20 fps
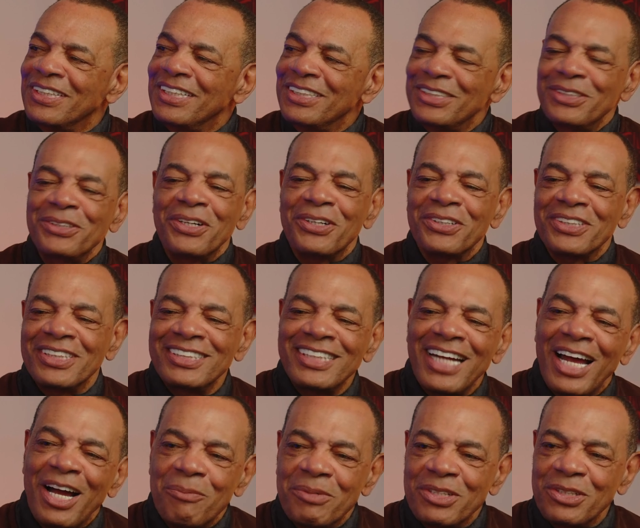You go to a
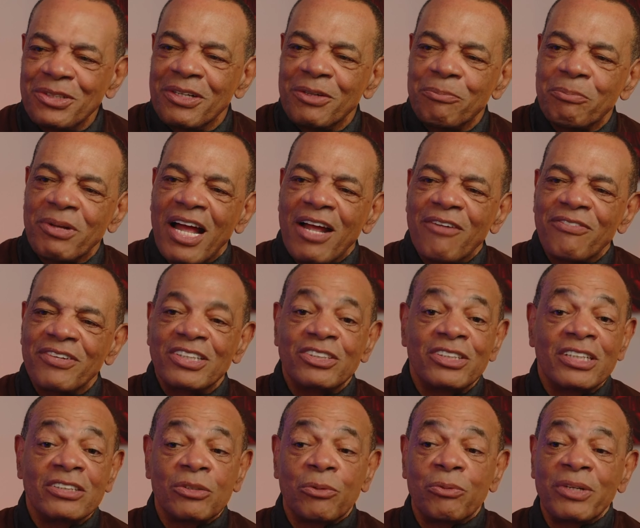job and you apply for this.
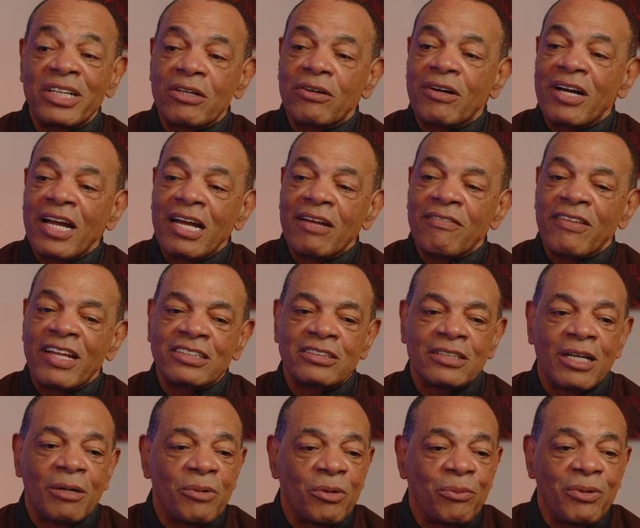They say, we don't have that
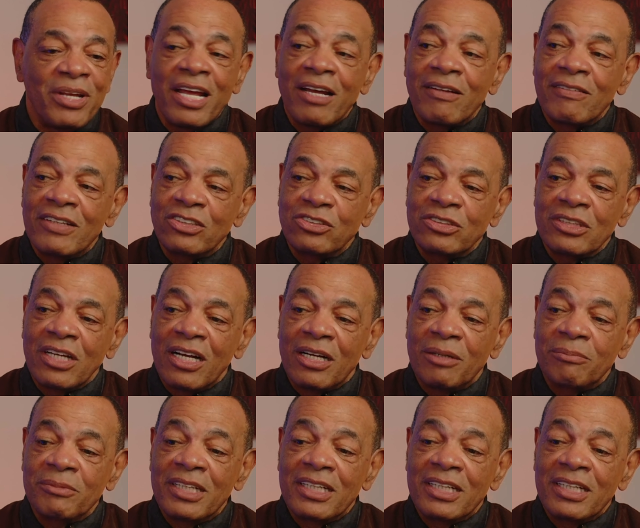job, but we have this job.